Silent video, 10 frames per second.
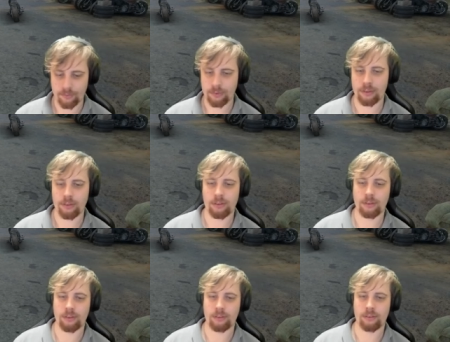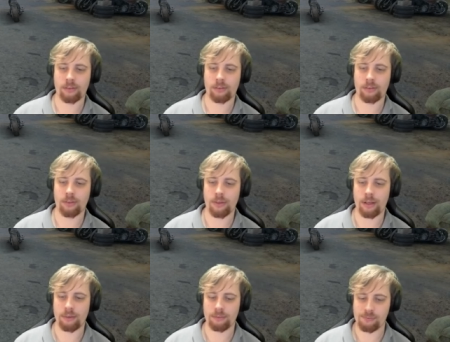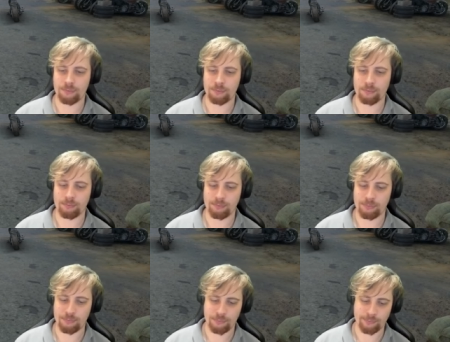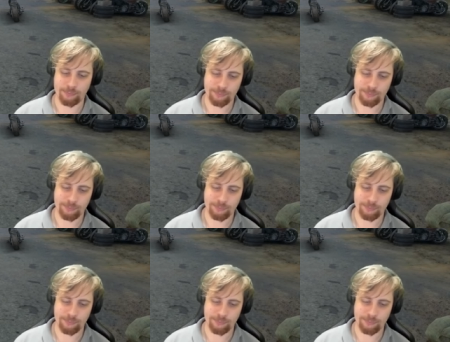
yeah. Okay. Oh, I hear a